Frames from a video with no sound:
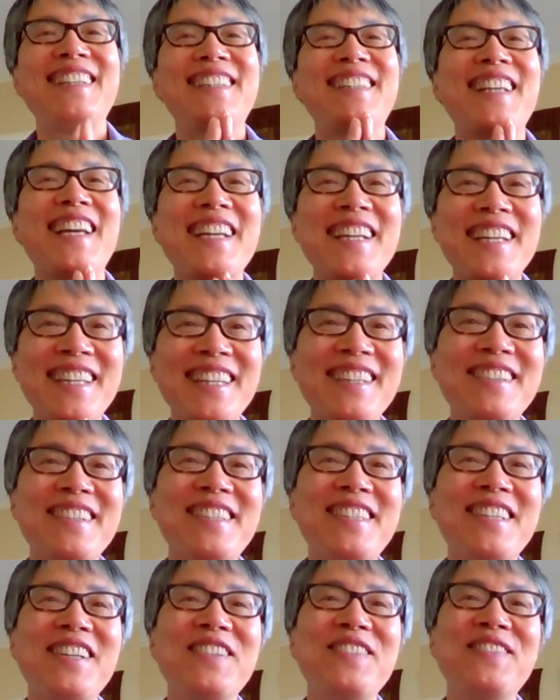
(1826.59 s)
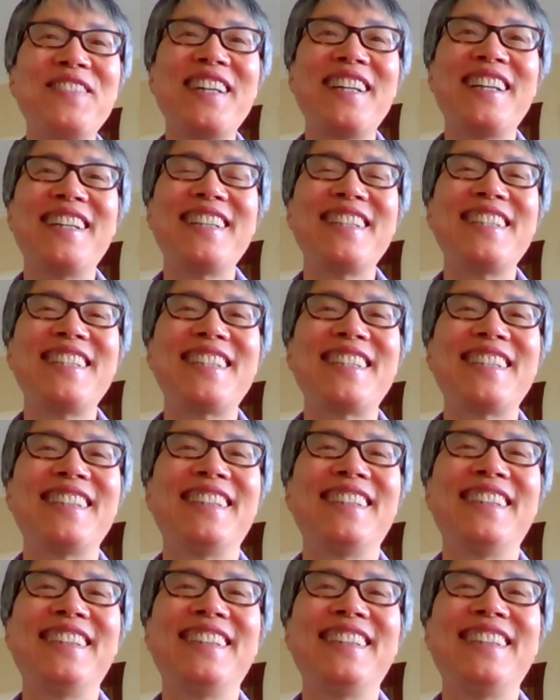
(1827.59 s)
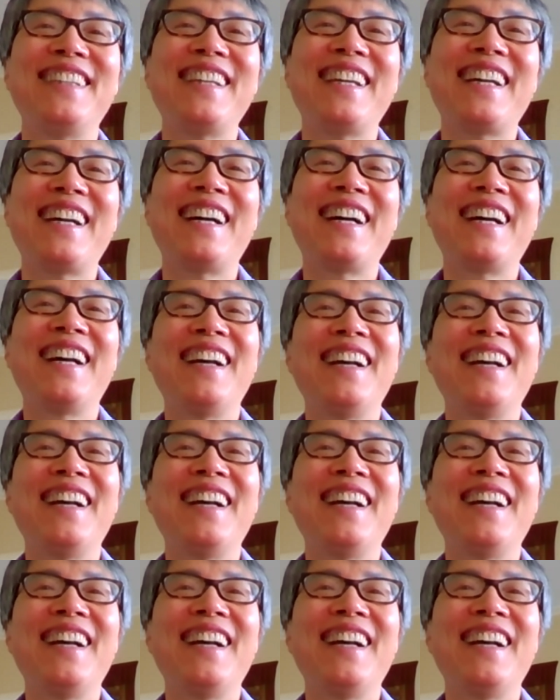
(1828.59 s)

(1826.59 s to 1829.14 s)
Thank you so much. Yeah.